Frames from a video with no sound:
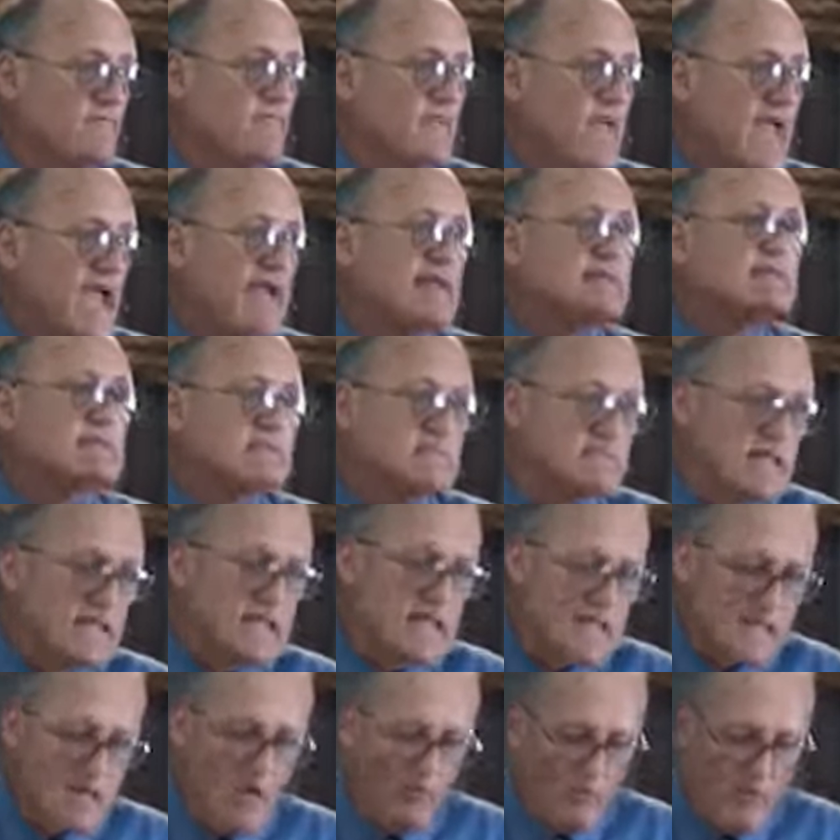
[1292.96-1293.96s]
and
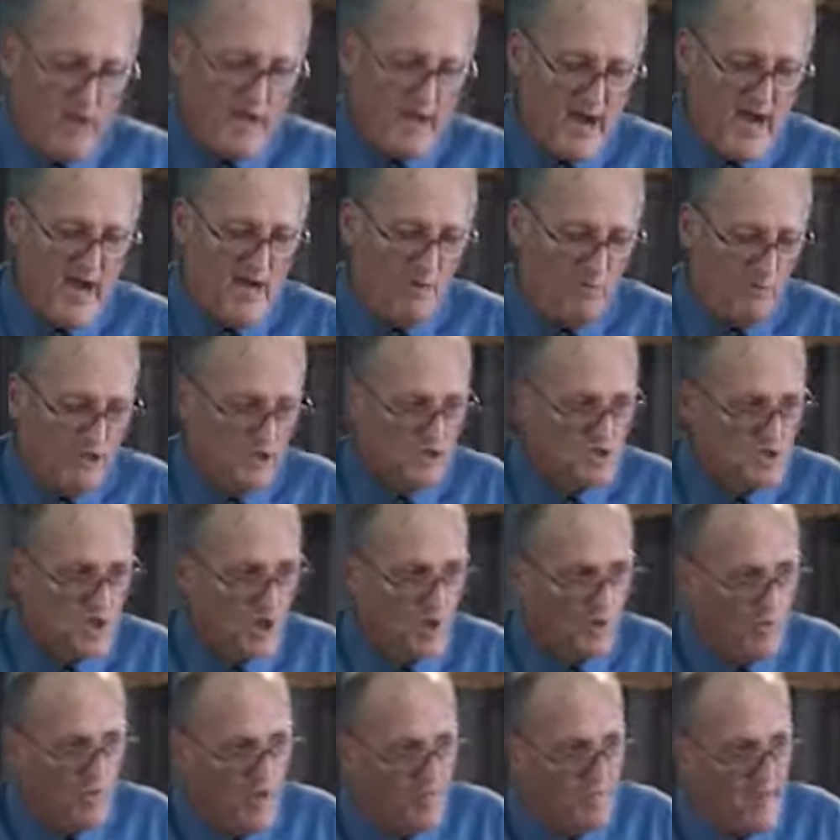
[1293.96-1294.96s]
see what I will
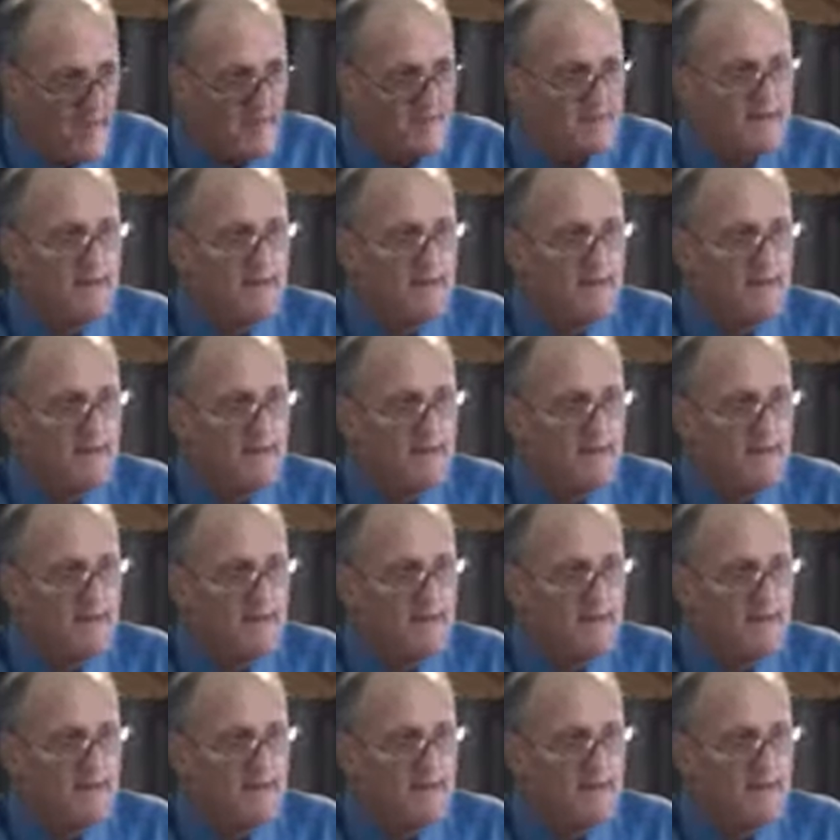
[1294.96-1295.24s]
do with it.